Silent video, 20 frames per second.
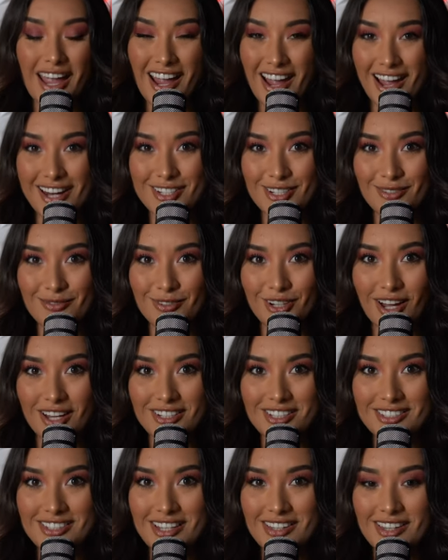I actually forgot
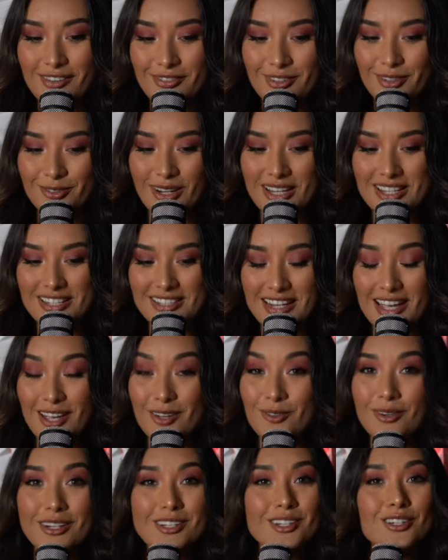to say that for Wednesday.
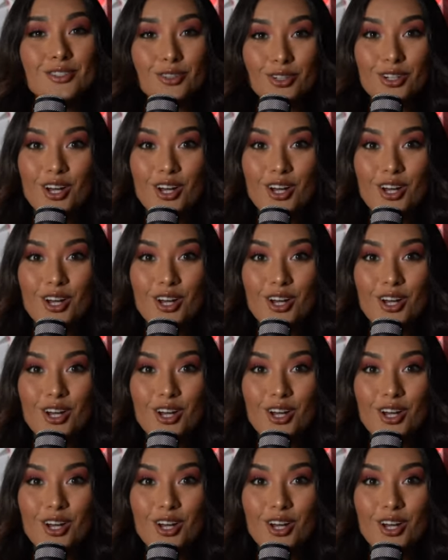When you're door